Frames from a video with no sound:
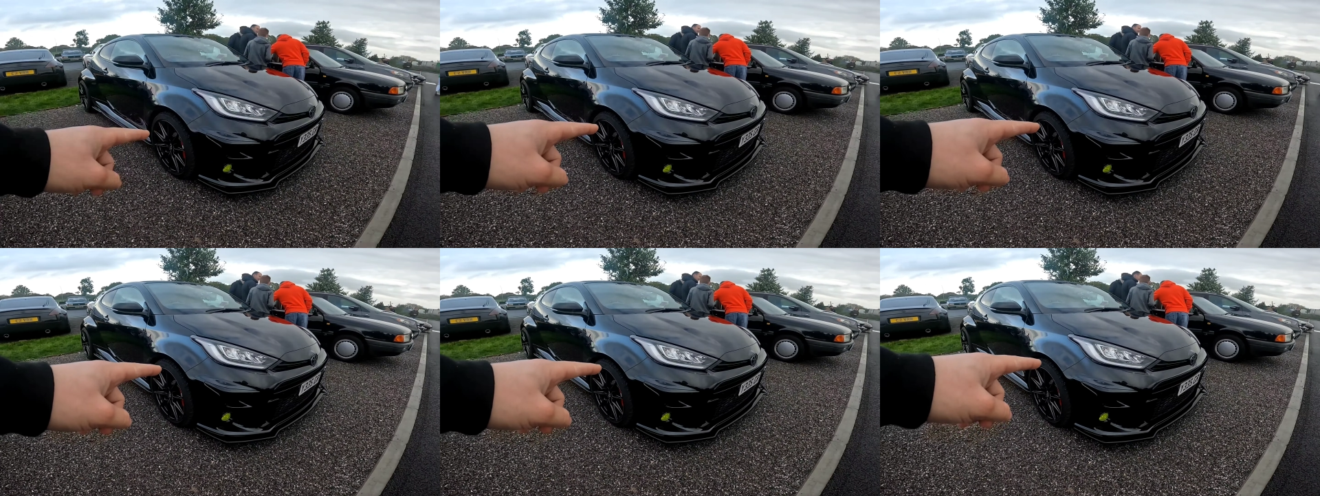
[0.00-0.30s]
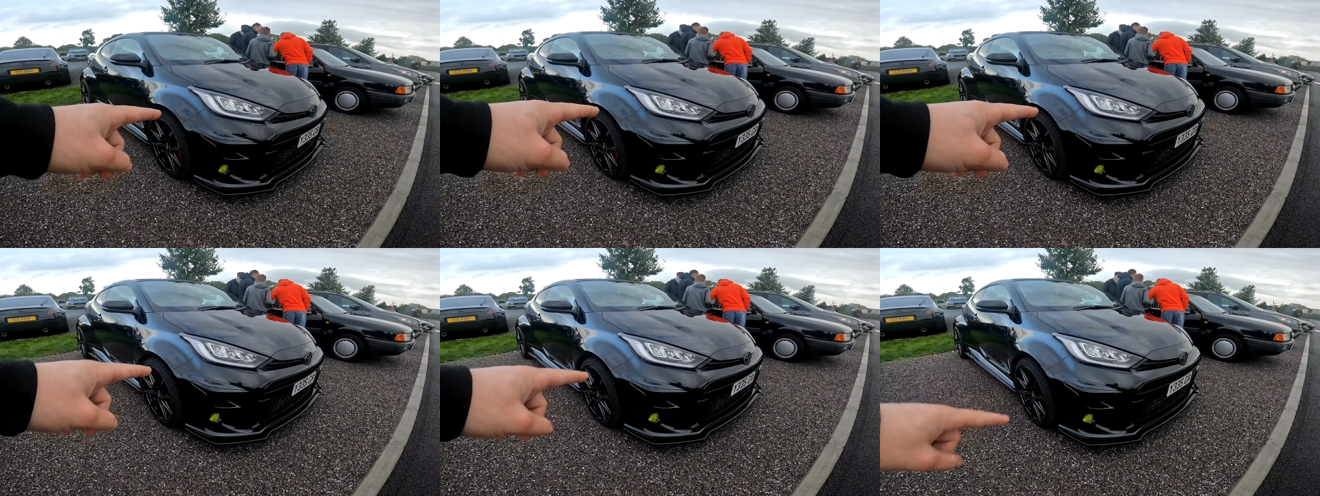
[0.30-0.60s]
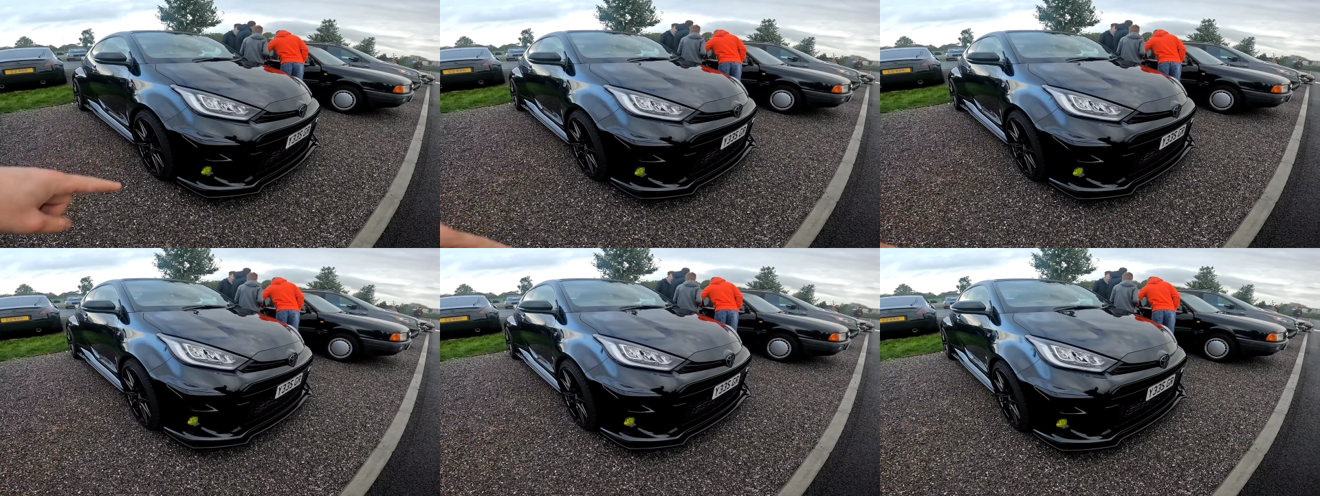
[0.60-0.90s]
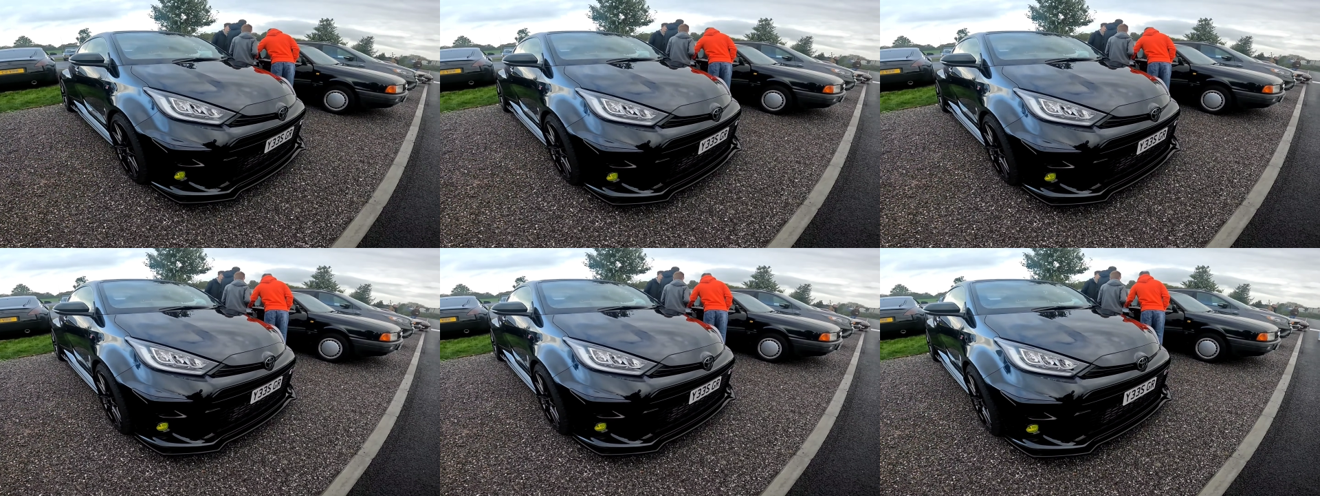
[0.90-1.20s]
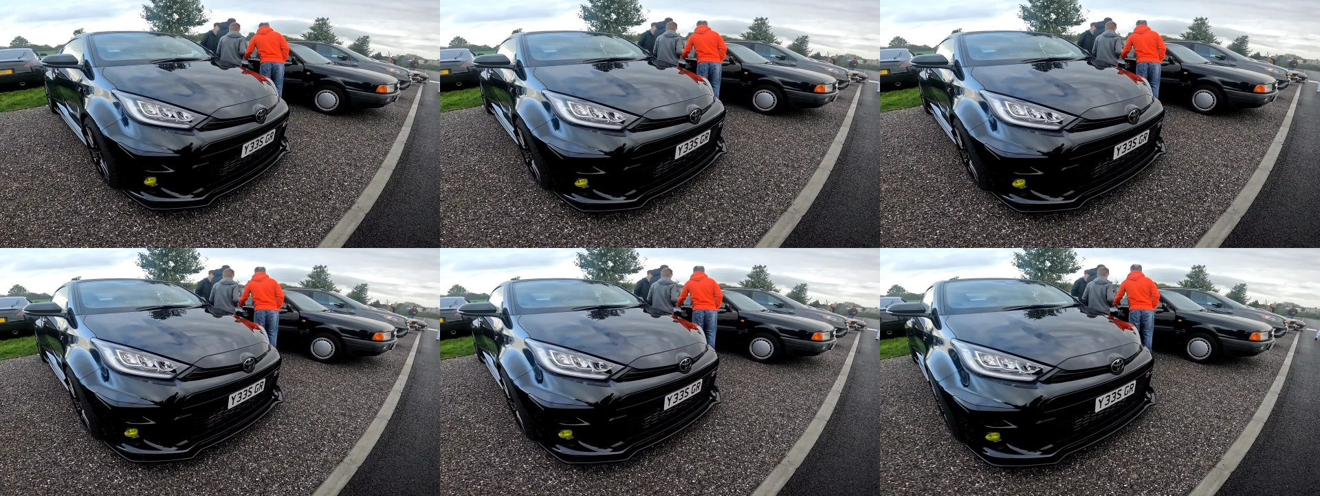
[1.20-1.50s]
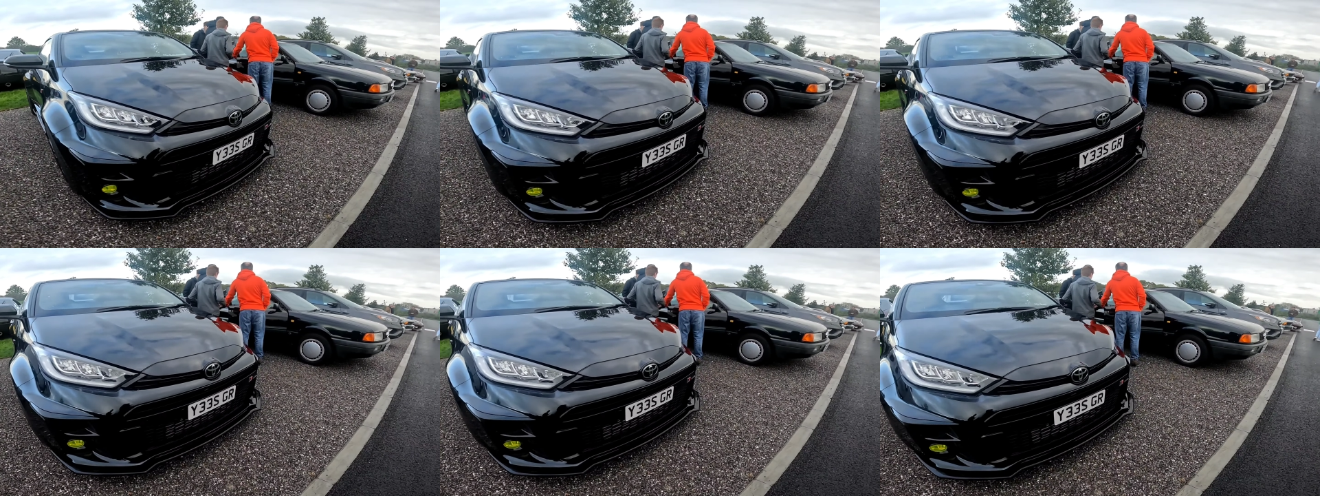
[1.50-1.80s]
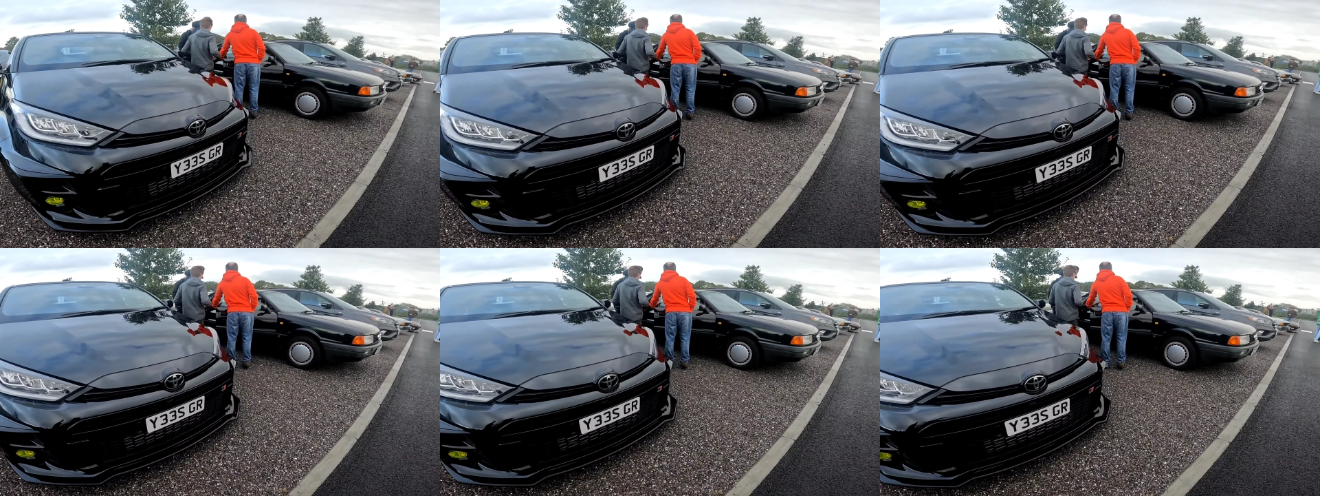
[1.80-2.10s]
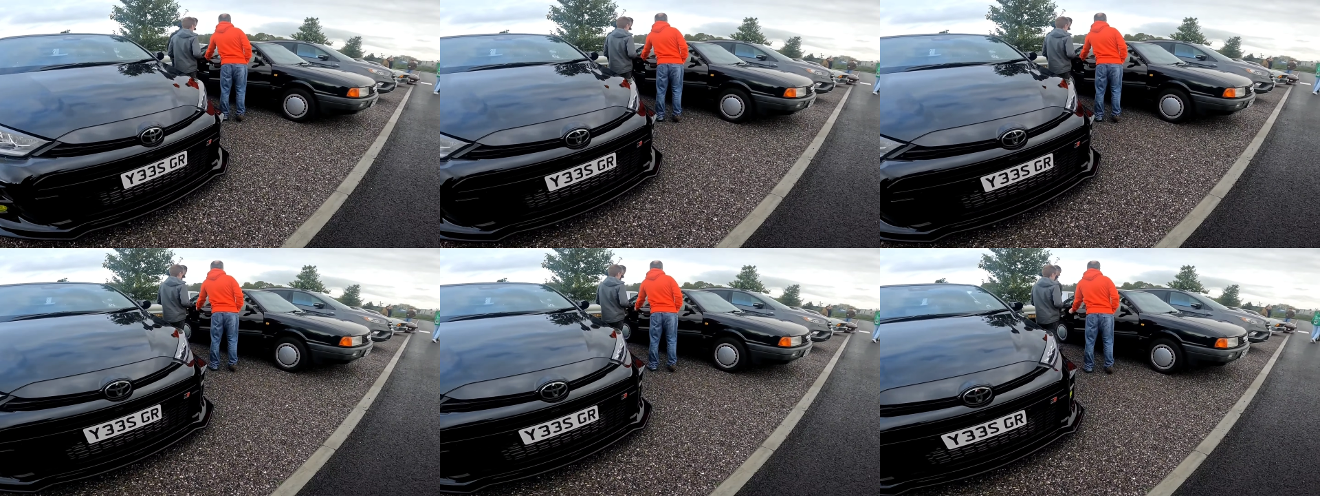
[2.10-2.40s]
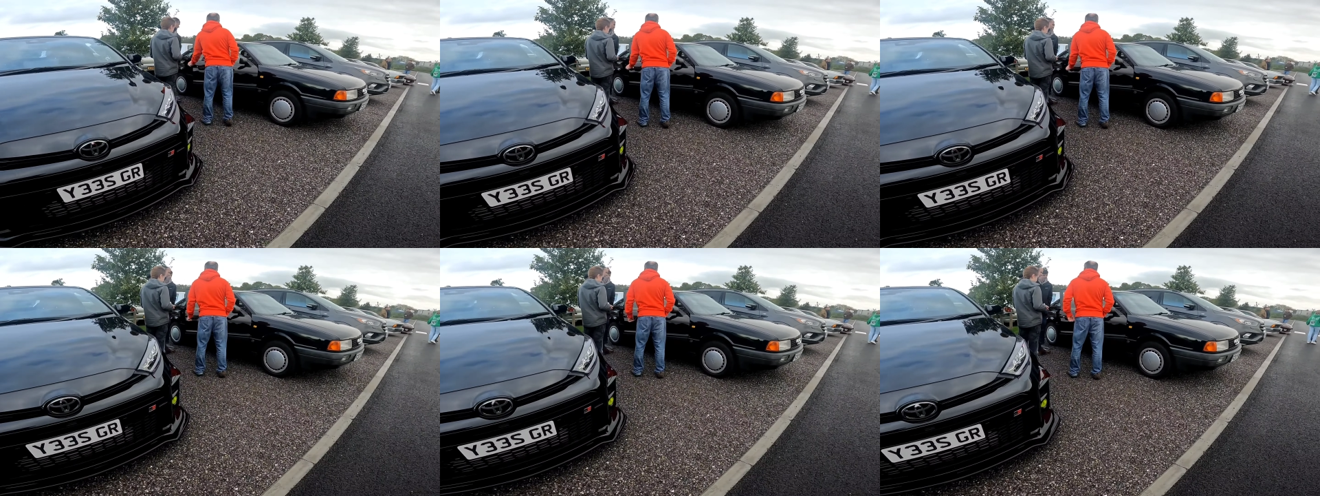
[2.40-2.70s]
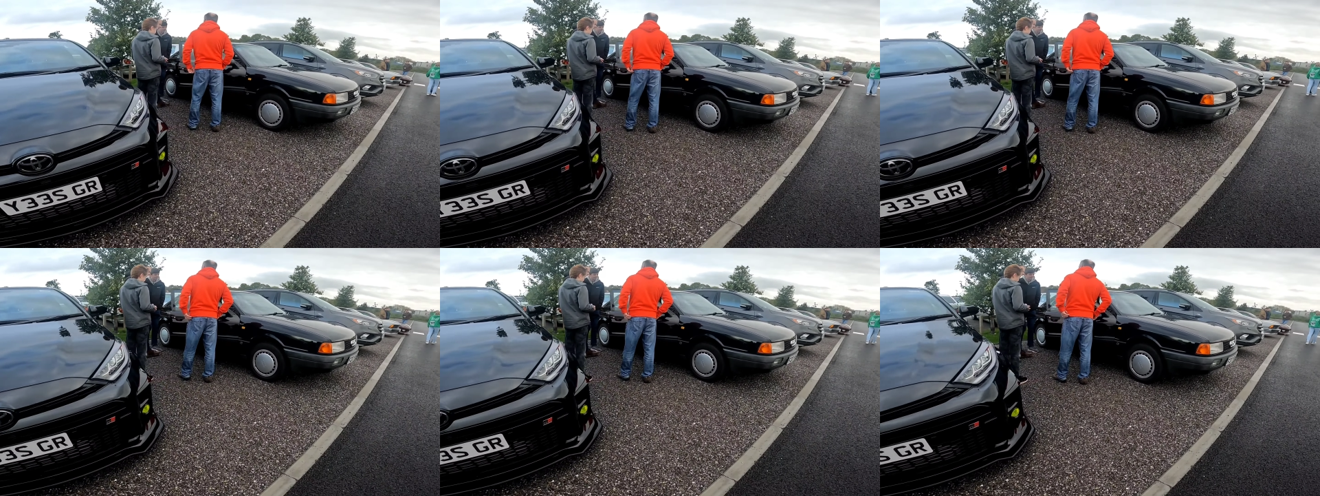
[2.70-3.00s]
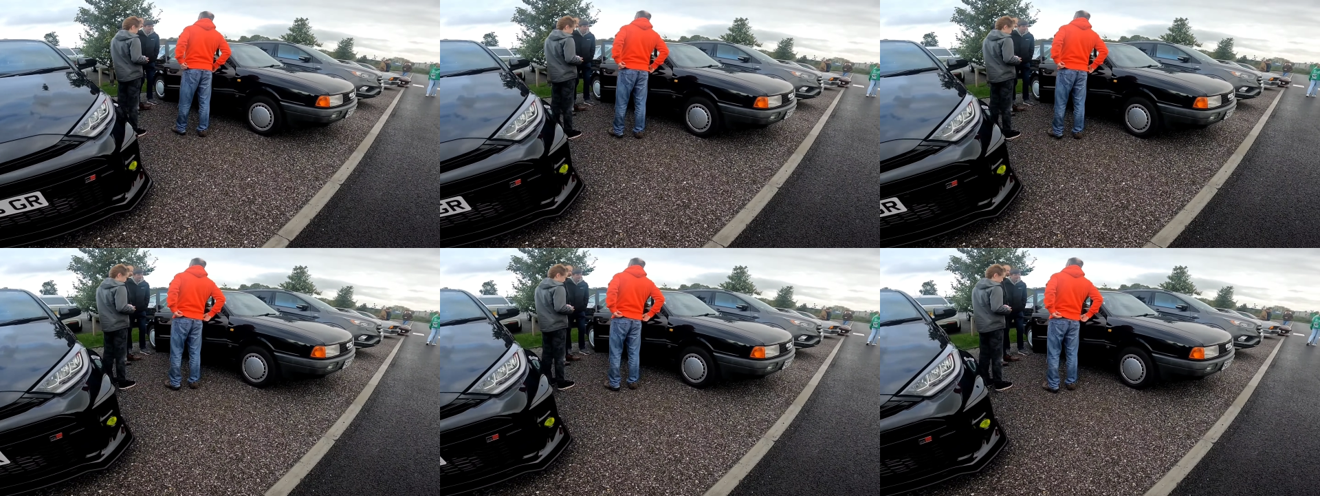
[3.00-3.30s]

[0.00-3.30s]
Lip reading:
[unreadable: no face in view]